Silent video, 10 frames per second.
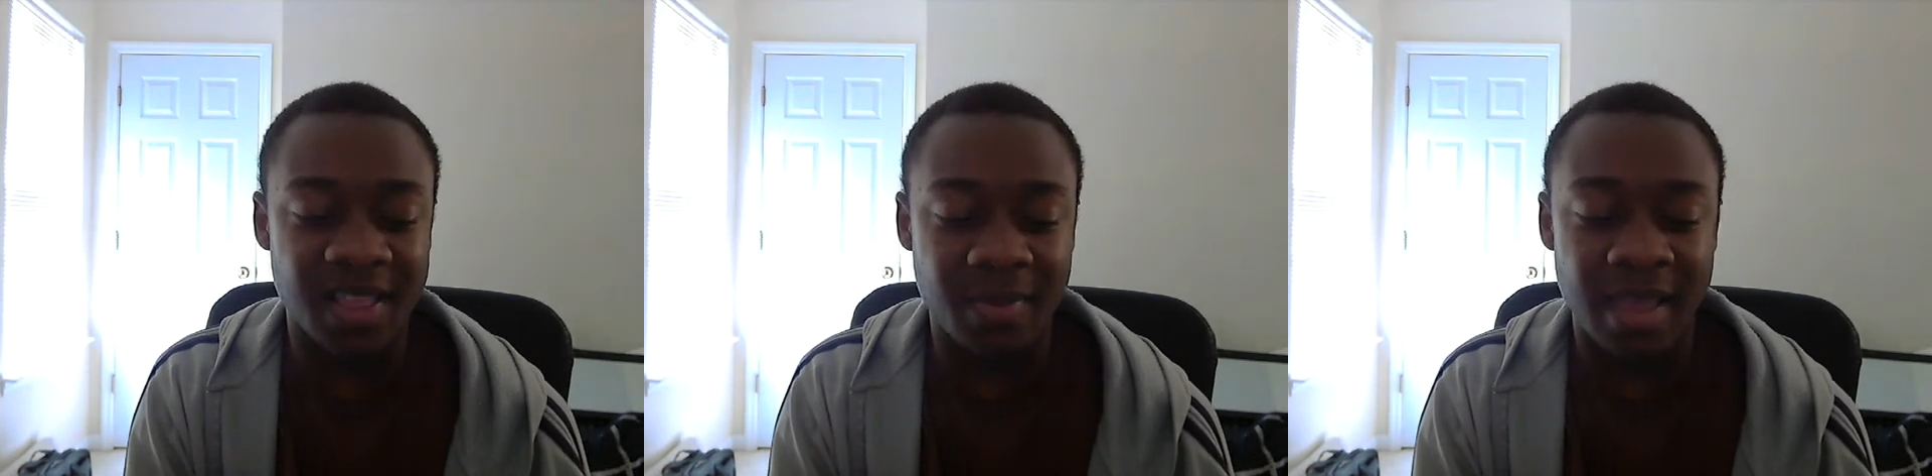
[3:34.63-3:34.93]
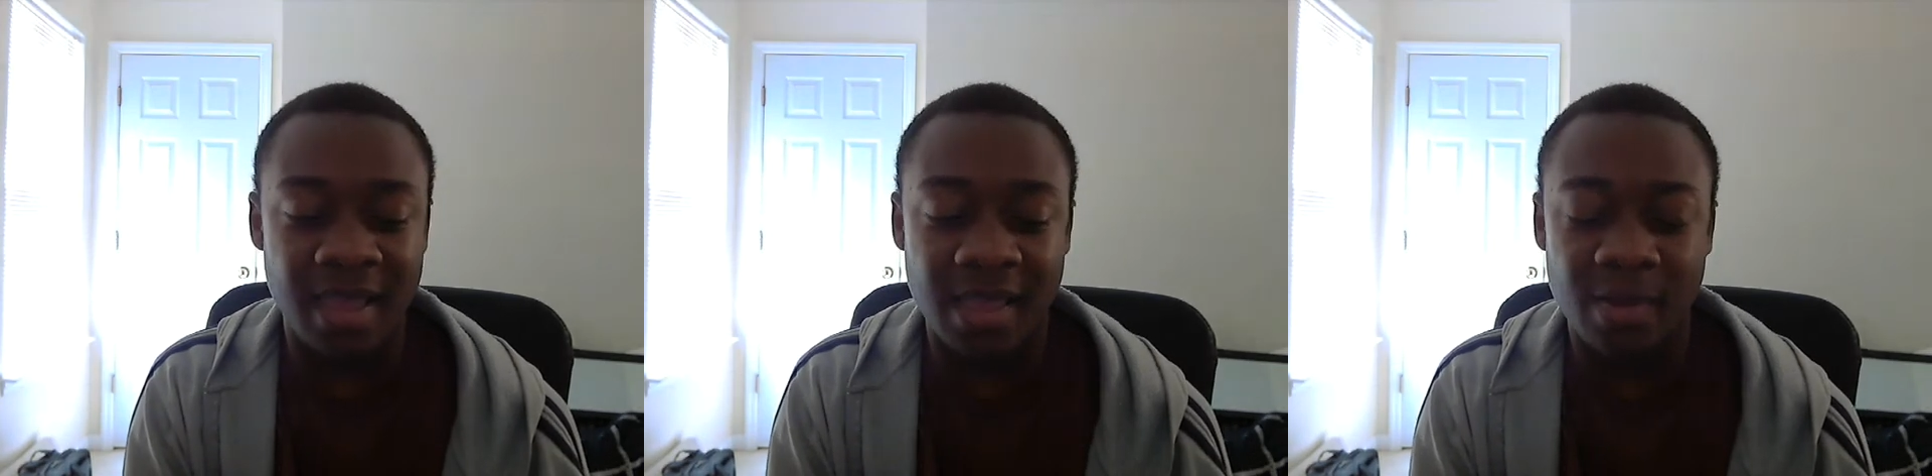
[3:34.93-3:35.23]
that
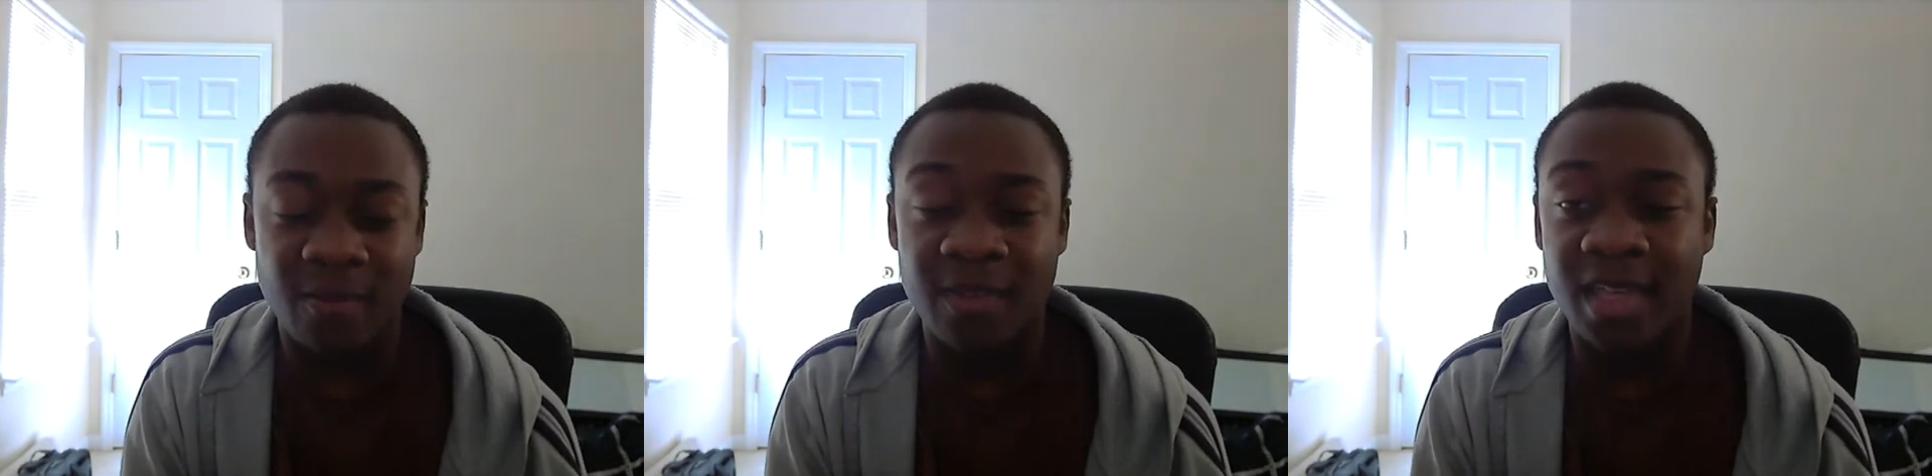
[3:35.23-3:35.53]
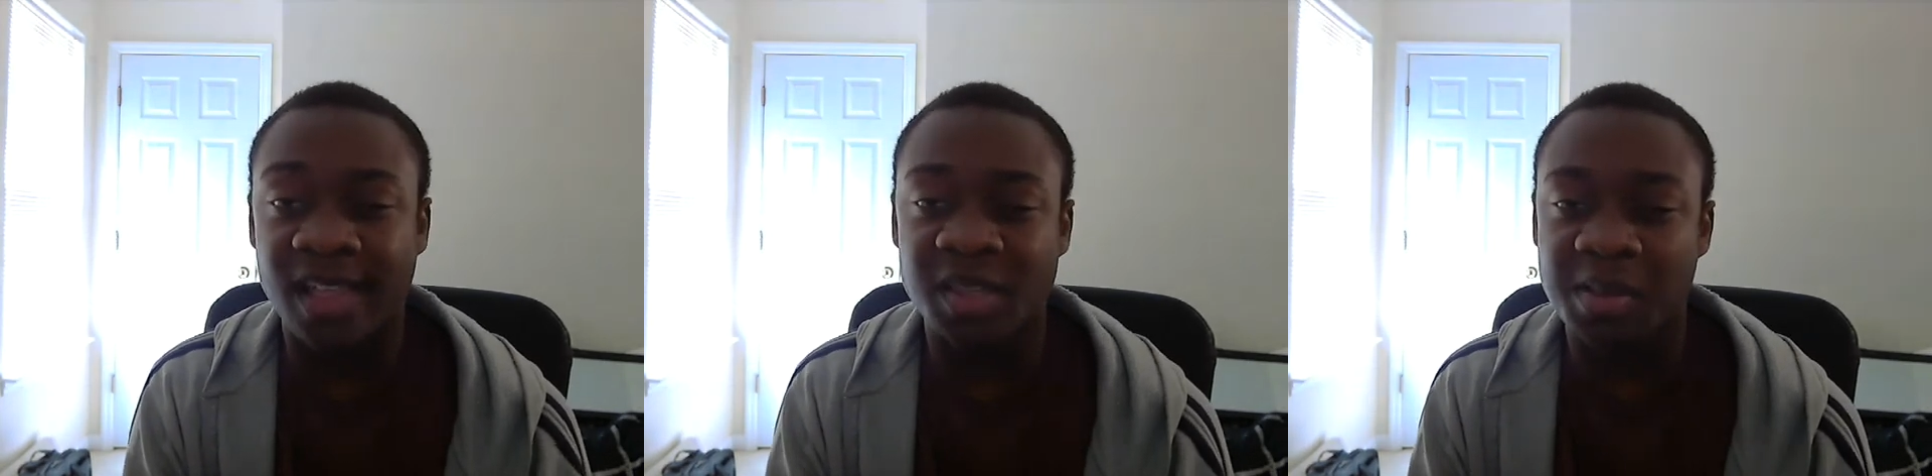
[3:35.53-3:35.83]
my
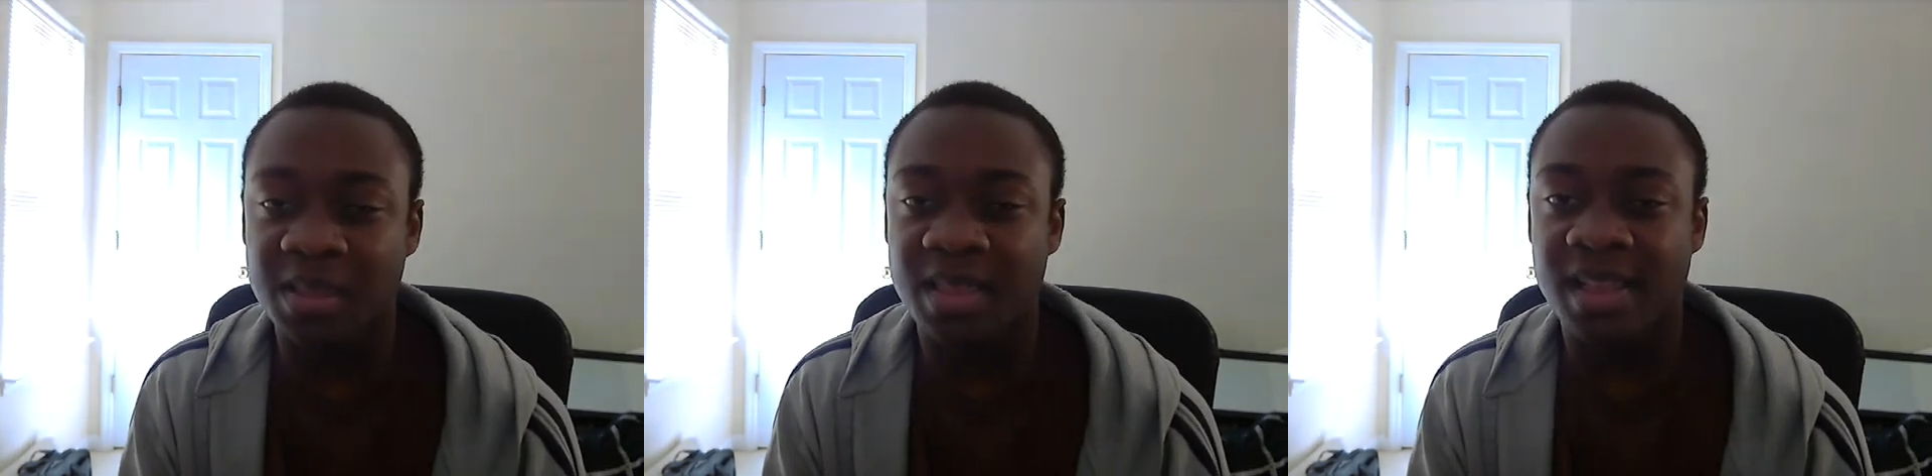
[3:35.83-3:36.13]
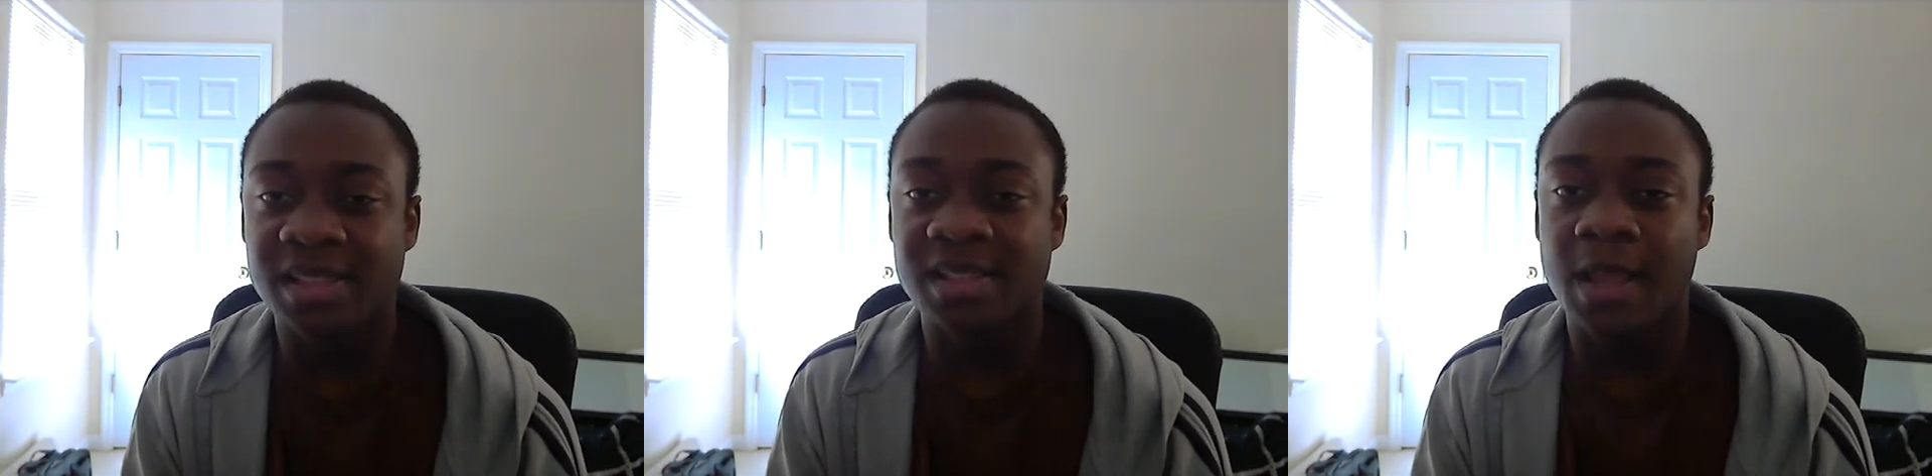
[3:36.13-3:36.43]
feelings about
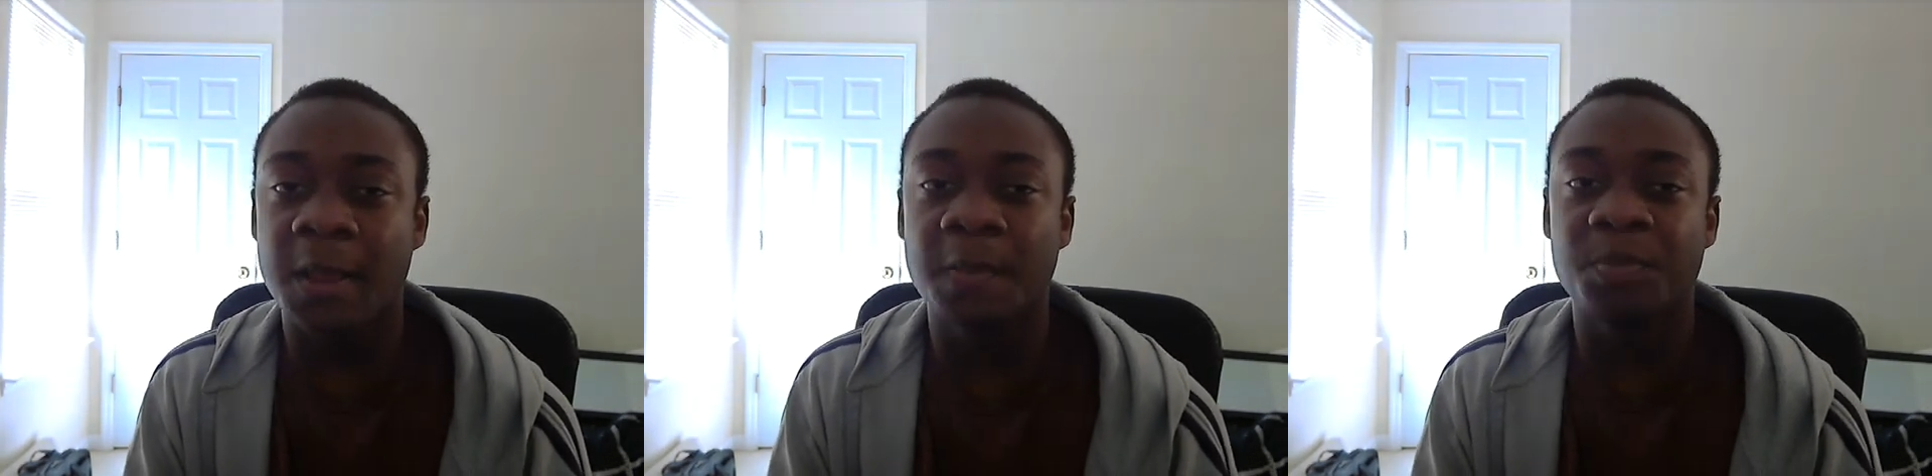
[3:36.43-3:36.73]
this,